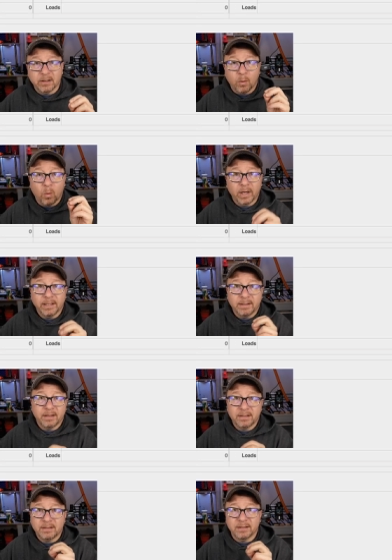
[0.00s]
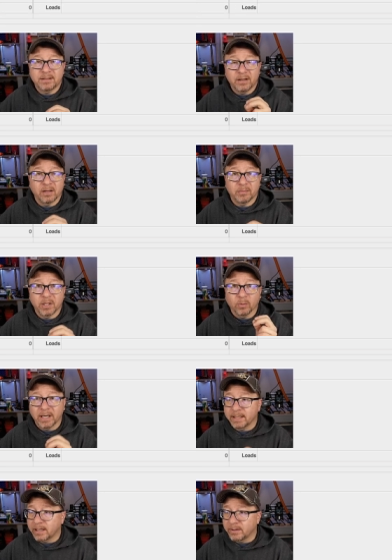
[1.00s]
What it, this is telling me right
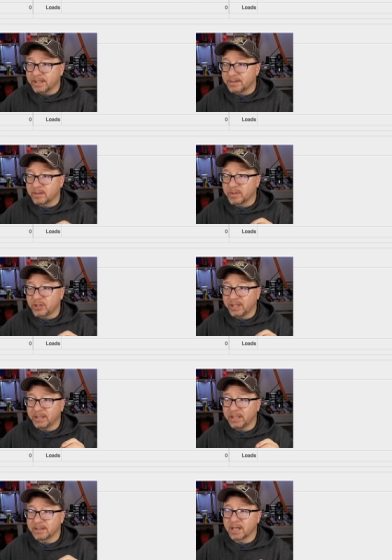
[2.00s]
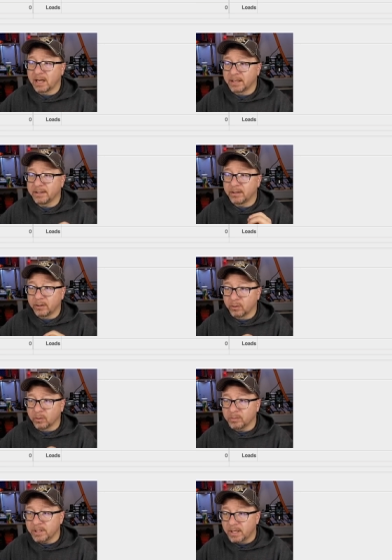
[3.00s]
now is the machine is
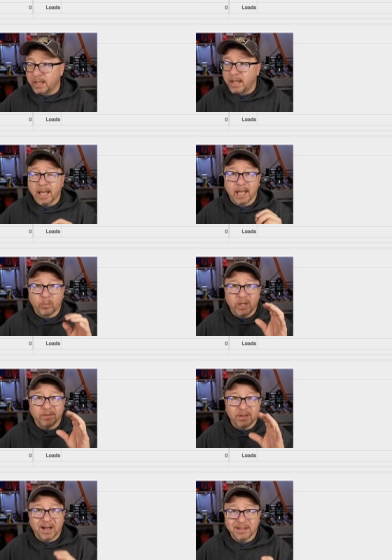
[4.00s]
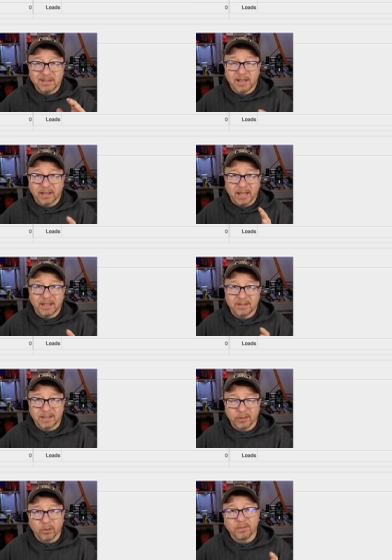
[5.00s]
unhomed and we have not set a
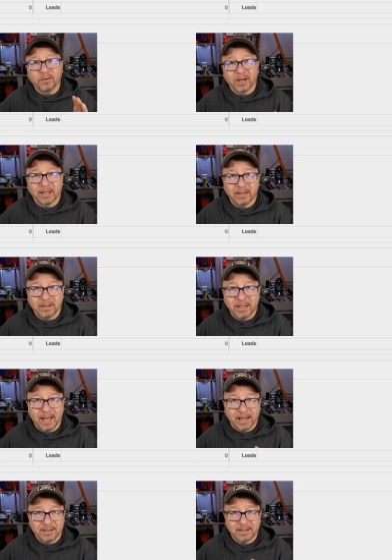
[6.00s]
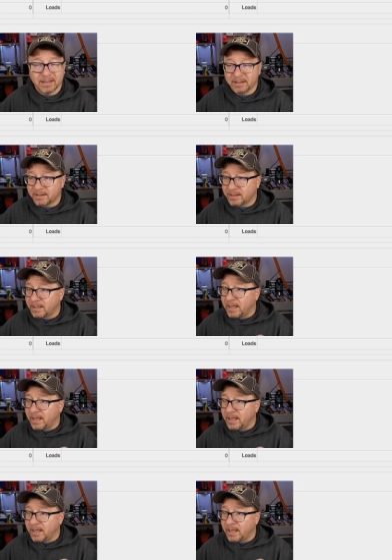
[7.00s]
zero for any of the axes.